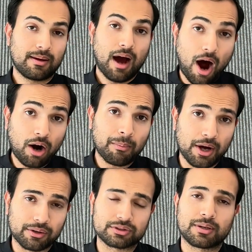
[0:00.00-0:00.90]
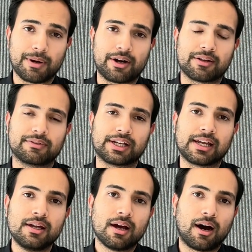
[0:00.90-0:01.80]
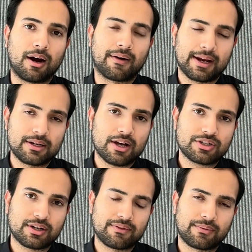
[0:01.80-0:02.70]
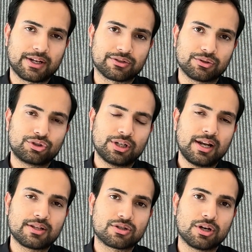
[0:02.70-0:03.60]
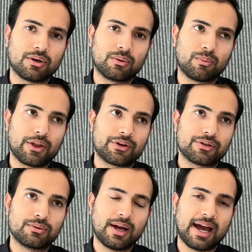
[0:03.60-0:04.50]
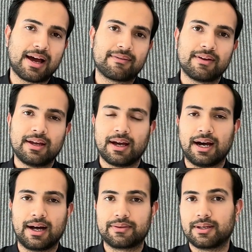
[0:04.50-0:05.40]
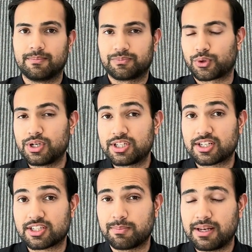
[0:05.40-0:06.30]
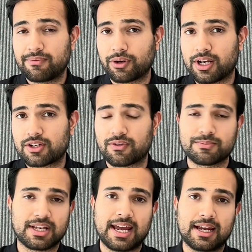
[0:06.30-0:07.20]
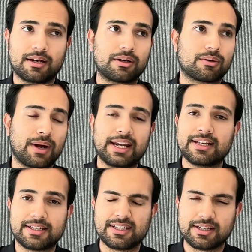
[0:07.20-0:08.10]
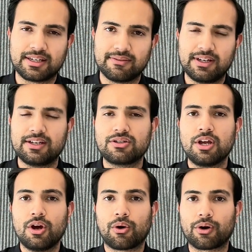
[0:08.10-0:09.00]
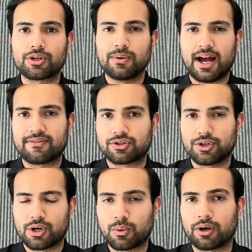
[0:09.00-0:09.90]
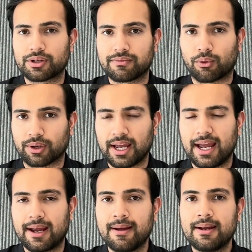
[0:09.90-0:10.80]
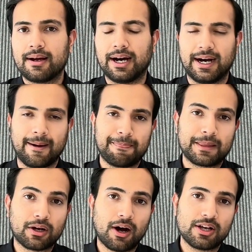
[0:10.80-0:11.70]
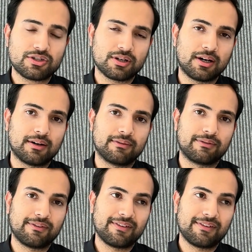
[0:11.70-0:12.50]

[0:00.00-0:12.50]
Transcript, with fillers: Our models comparatively are agnostic of the resolution. And so whether you have uh, the 360p footage from, say, grainy CCTVs or you have studio quality 4K, uh, the cost of